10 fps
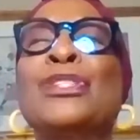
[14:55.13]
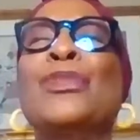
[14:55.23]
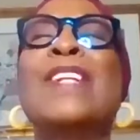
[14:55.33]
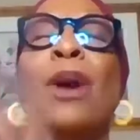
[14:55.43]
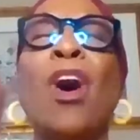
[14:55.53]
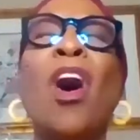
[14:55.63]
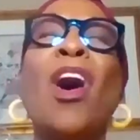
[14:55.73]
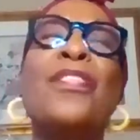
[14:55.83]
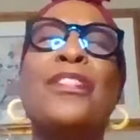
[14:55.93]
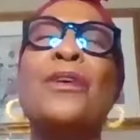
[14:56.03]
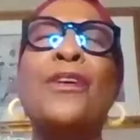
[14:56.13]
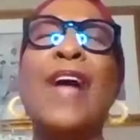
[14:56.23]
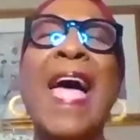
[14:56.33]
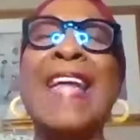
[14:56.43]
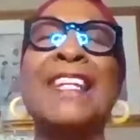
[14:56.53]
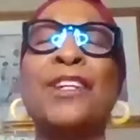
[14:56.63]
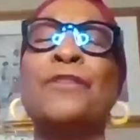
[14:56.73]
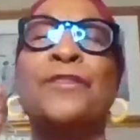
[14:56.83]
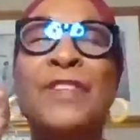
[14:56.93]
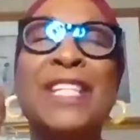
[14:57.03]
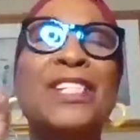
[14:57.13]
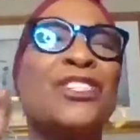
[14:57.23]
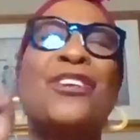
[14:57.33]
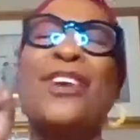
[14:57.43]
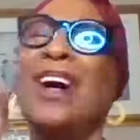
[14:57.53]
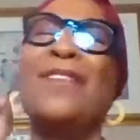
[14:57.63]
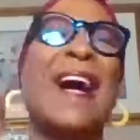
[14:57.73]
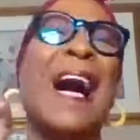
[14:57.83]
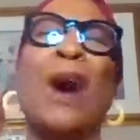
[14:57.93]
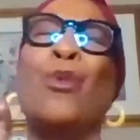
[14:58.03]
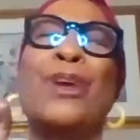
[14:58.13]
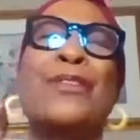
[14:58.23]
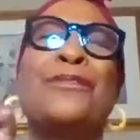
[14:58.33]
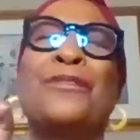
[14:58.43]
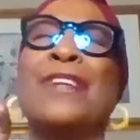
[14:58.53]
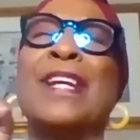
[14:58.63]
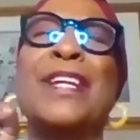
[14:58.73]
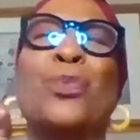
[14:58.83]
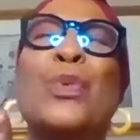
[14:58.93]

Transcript: to the author and finisher of our faith.